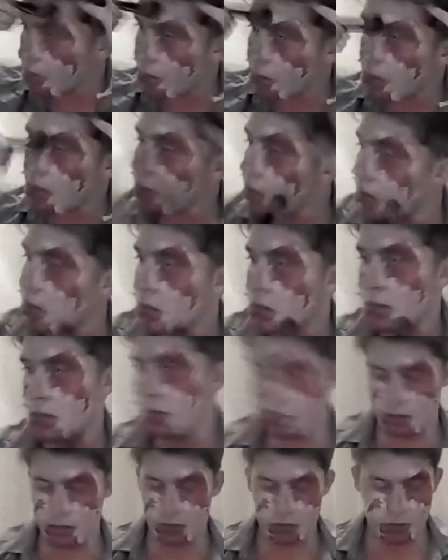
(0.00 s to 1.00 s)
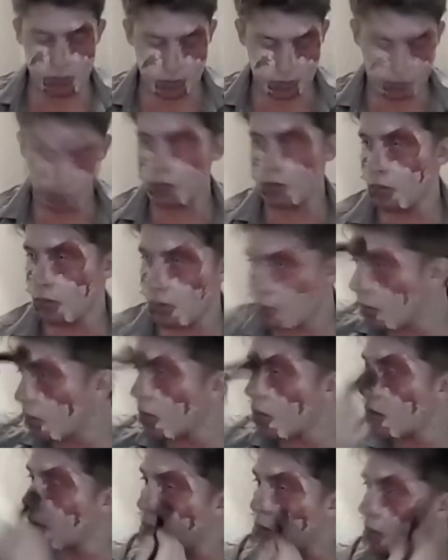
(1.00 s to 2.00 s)
if you're gonna do it for like Halloween or
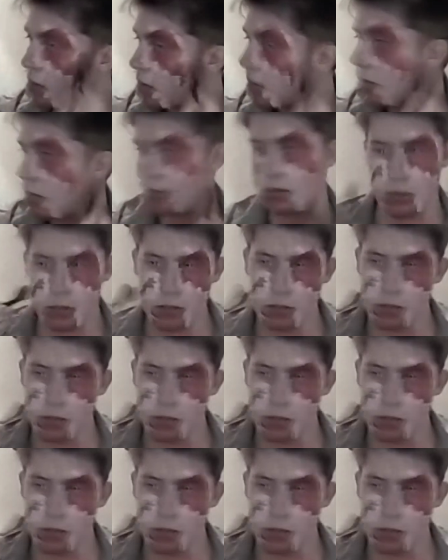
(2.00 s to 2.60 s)
a party,